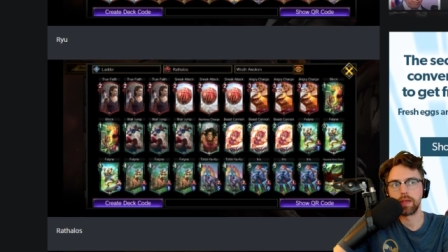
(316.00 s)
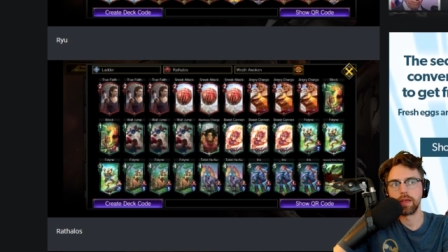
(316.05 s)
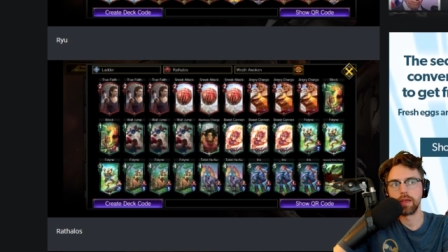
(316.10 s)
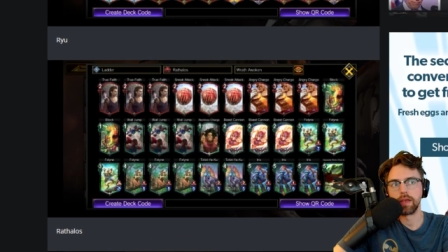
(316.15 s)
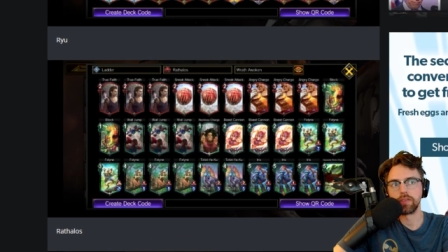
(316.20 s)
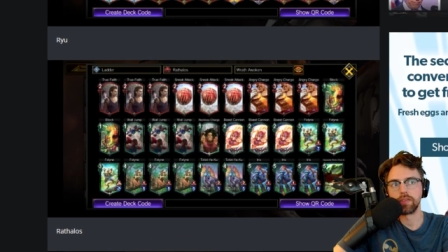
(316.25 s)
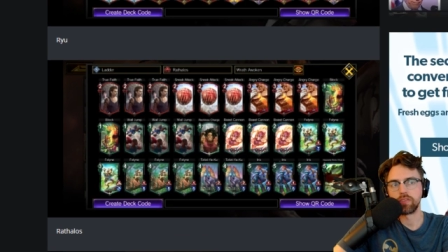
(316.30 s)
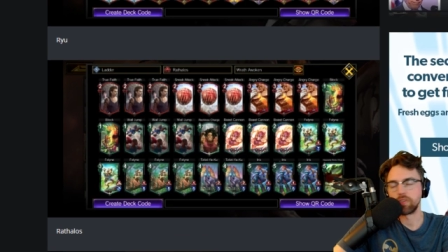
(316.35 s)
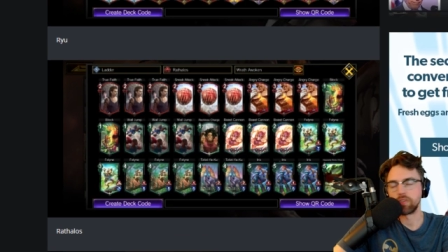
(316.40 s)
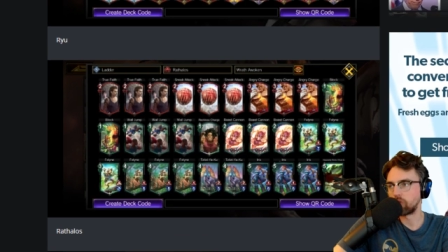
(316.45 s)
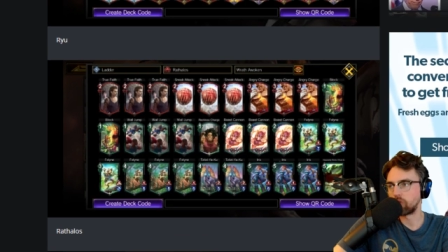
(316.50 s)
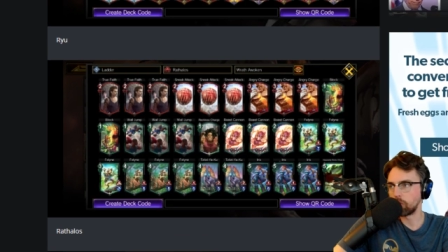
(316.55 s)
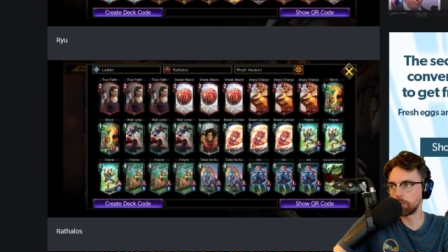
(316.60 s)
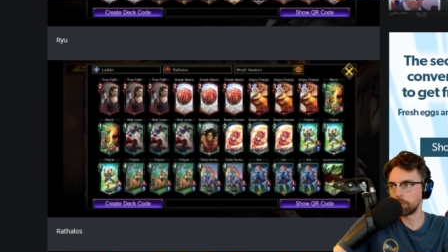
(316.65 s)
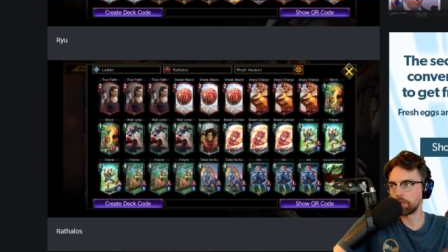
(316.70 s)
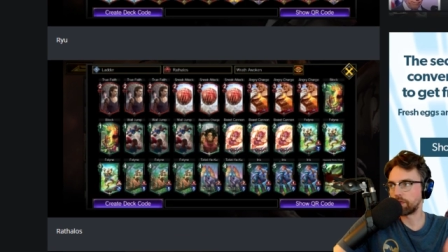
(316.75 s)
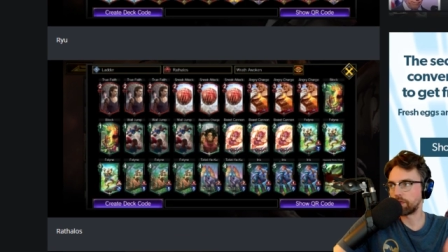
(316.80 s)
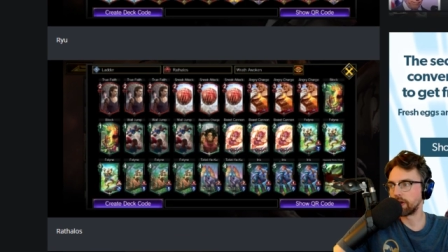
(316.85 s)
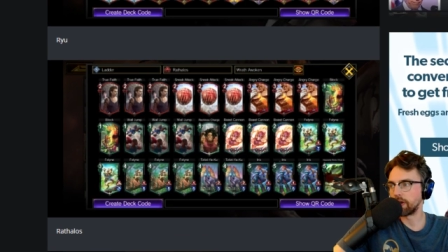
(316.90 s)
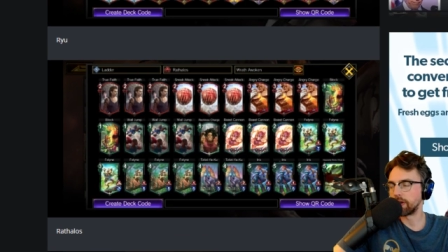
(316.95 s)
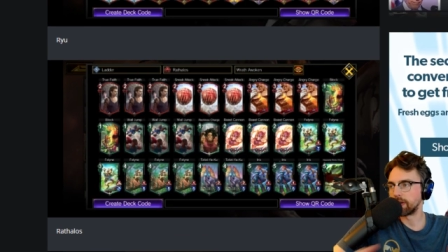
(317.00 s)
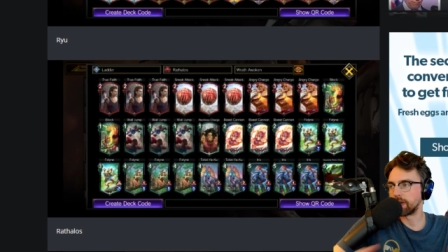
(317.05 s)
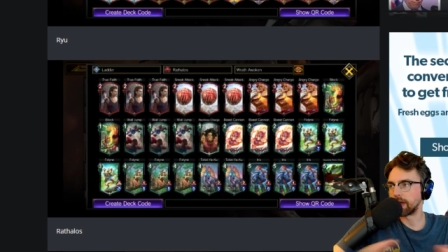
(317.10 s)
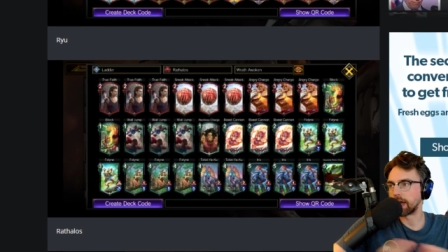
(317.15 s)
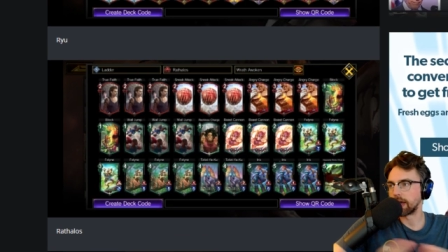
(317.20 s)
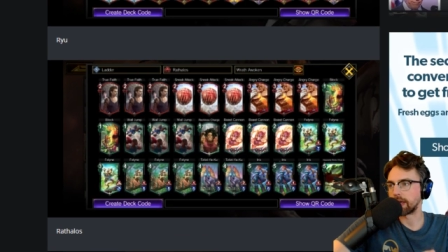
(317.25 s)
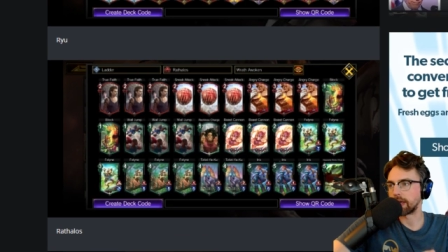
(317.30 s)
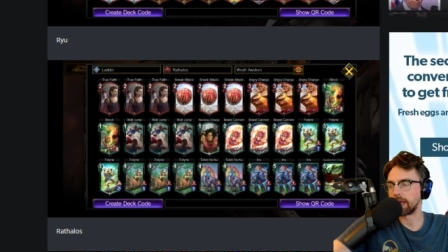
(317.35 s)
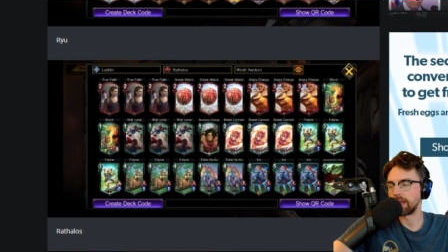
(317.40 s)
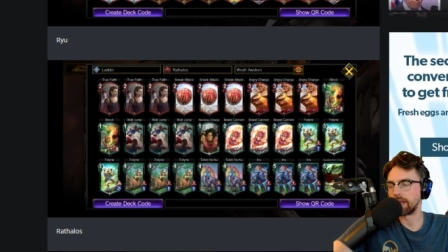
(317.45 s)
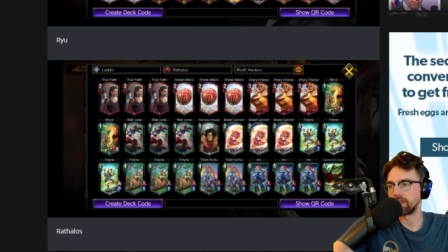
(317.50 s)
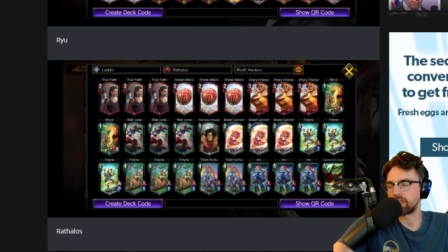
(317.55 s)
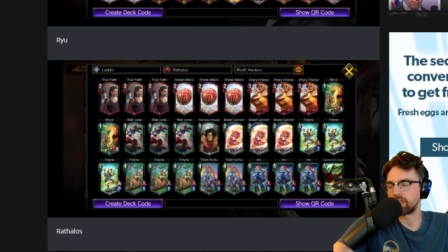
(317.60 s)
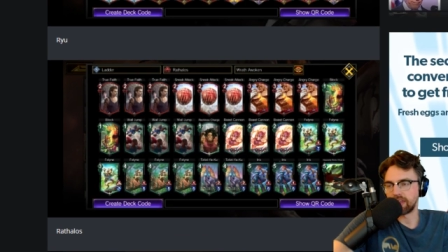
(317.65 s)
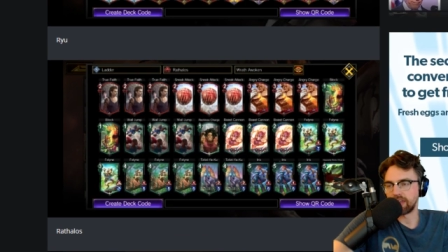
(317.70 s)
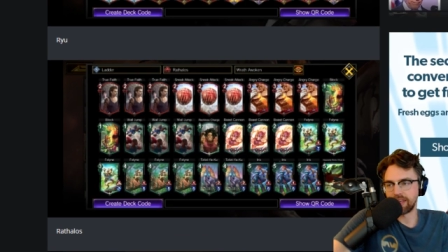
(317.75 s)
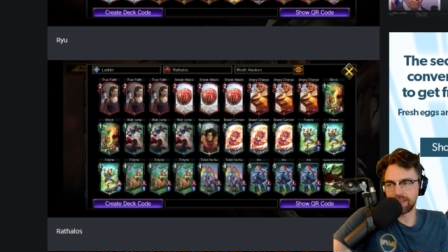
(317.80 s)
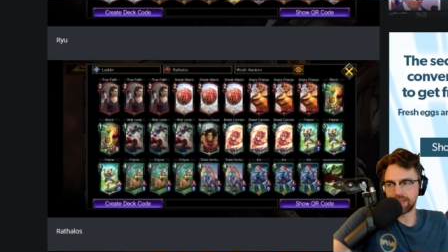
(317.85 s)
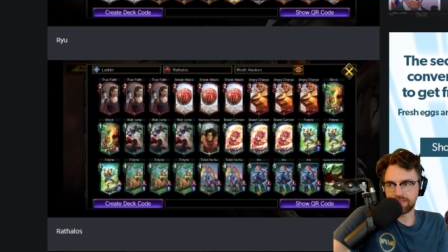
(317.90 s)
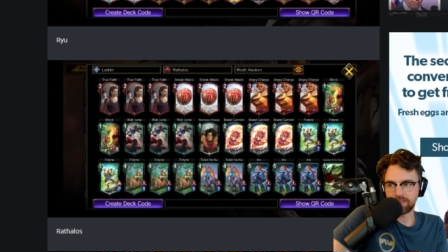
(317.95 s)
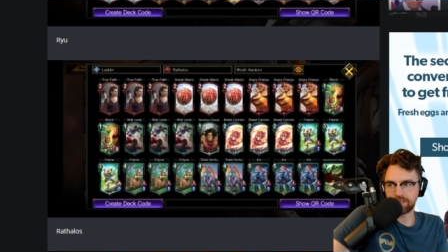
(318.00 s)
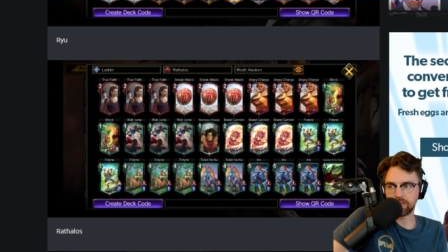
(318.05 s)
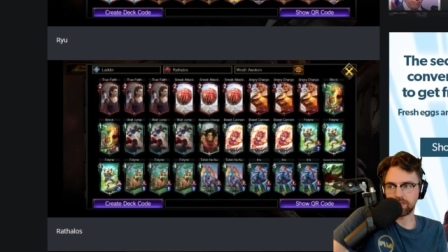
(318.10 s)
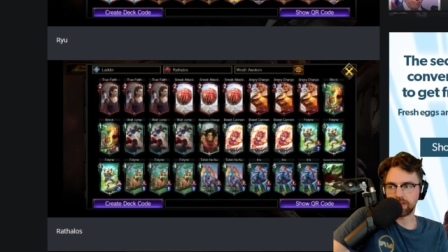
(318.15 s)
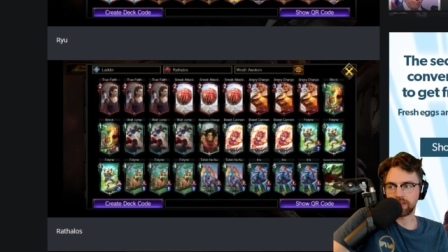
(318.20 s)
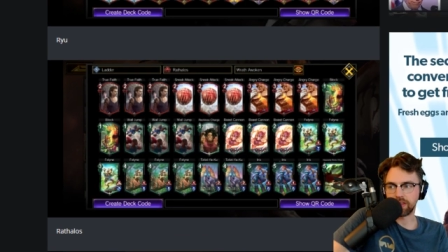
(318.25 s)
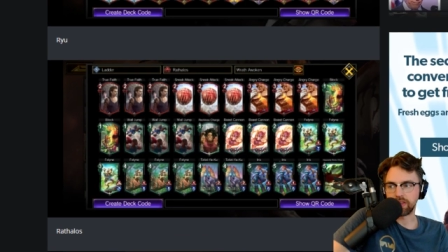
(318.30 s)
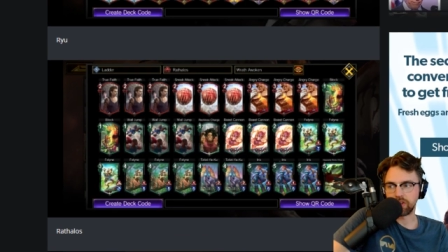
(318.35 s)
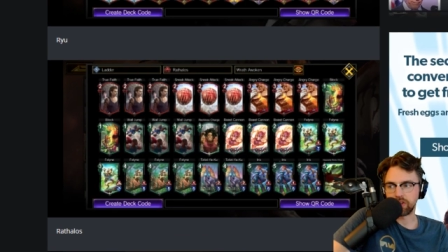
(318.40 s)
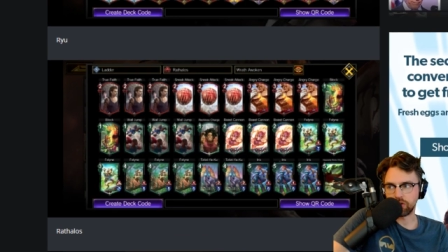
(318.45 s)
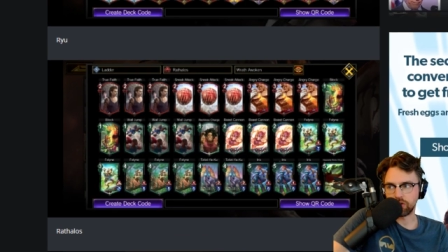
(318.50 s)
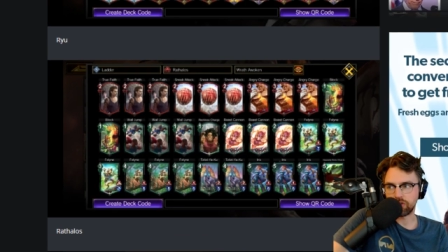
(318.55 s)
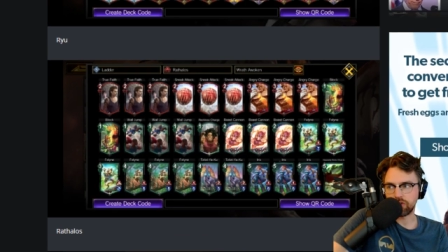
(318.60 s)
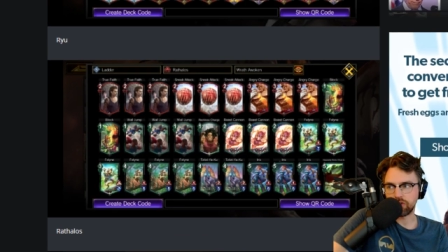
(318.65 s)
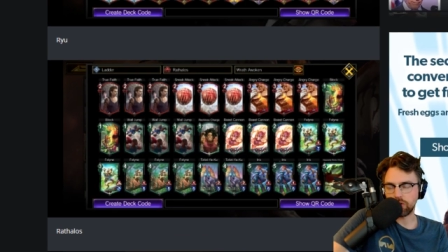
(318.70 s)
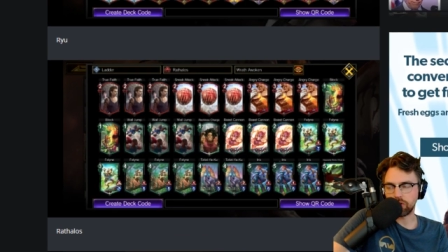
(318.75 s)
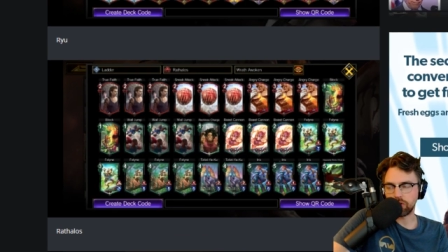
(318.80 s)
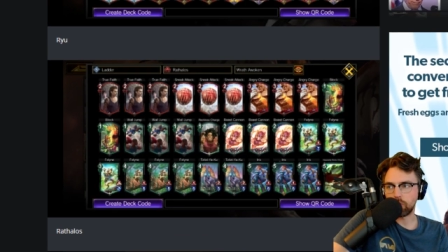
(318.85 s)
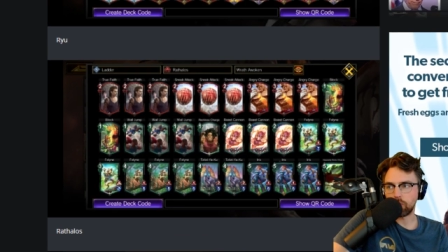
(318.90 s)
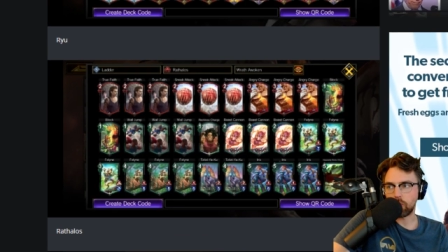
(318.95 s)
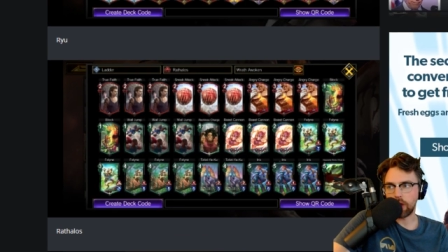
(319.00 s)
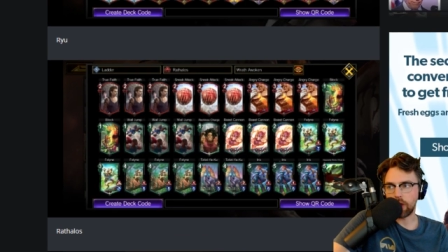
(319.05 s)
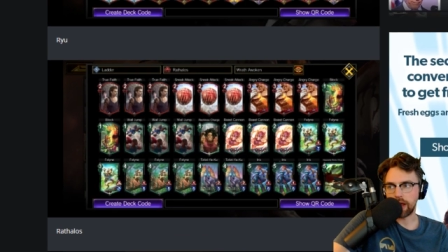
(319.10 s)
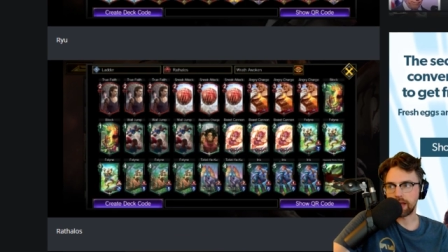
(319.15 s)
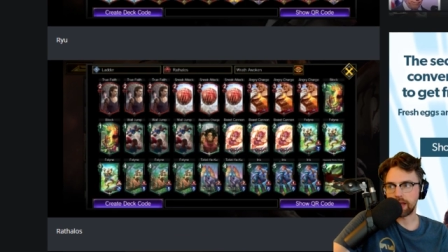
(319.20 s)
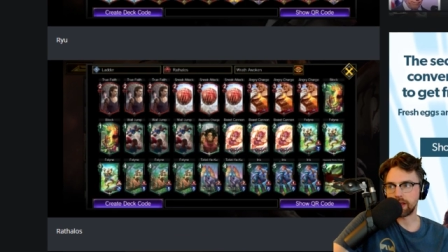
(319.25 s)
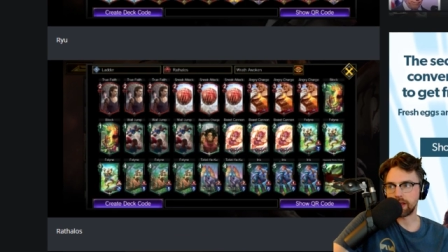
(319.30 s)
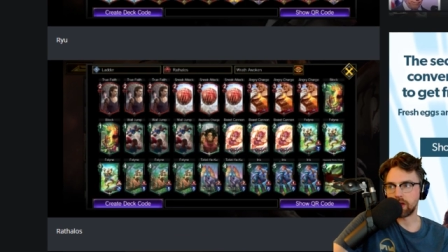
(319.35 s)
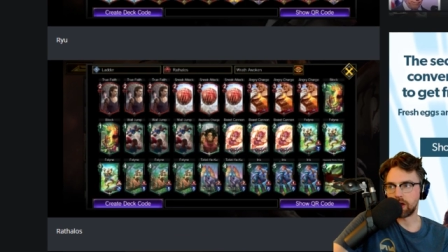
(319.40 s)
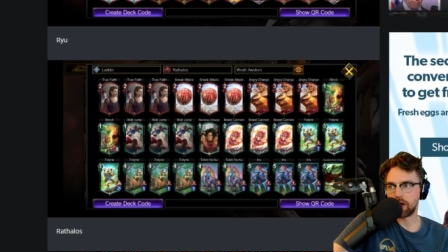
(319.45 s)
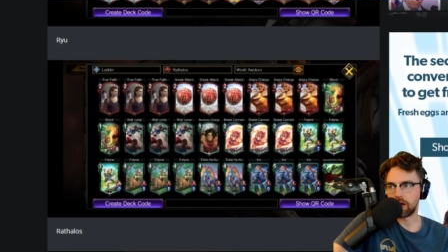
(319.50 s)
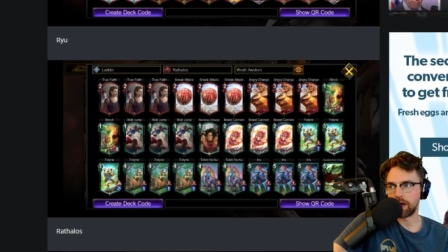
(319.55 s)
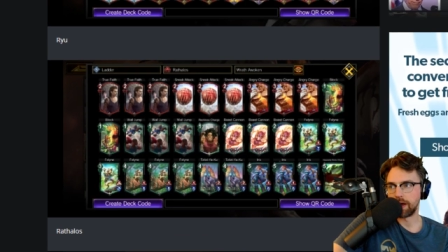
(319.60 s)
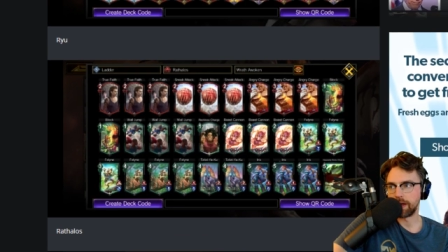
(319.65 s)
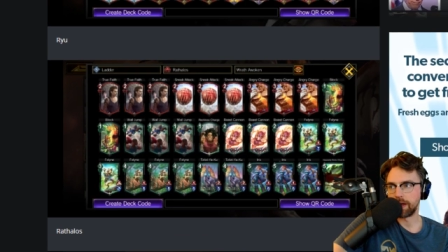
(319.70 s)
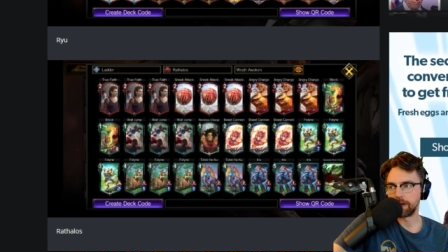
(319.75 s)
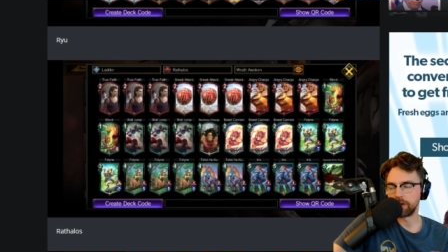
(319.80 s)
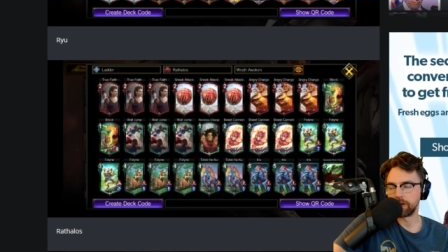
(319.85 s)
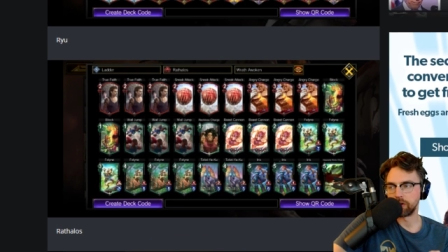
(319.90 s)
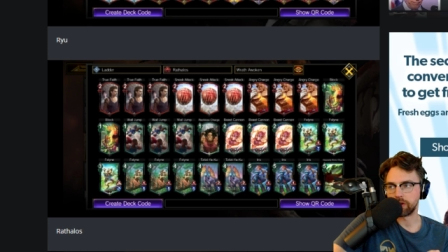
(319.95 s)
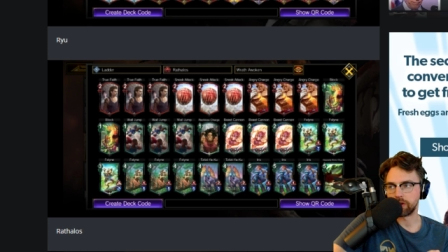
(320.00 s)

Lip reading: It's a super fun deck. You're sort of waiting on,